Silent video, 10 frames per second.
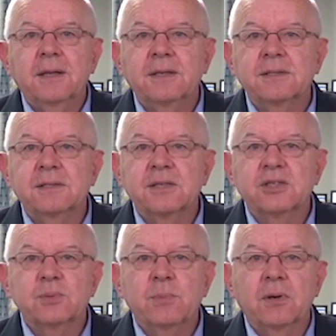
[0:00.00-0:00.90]
This is the
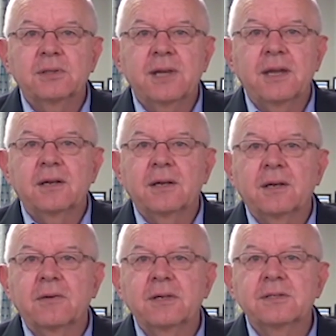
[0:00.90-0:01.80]
smallest annual
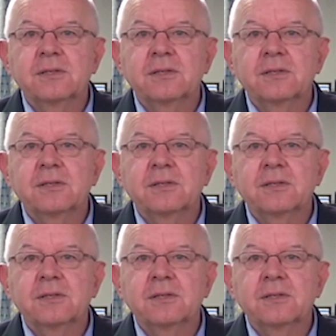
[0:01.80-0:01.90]
increase